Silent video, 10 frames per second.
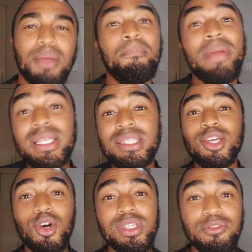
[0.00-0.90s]
Messi
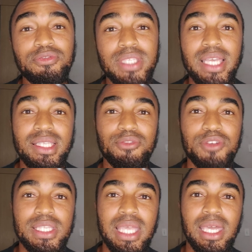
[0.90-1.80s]
goes and takes the
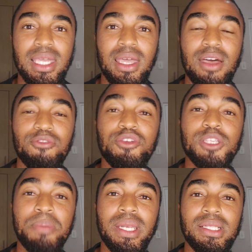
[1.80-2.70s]
first kick,
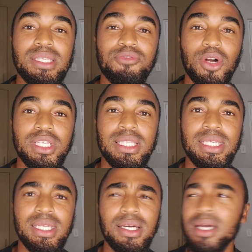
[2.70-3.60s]
first penalty for
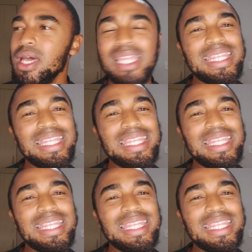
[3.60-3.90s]
Argentina.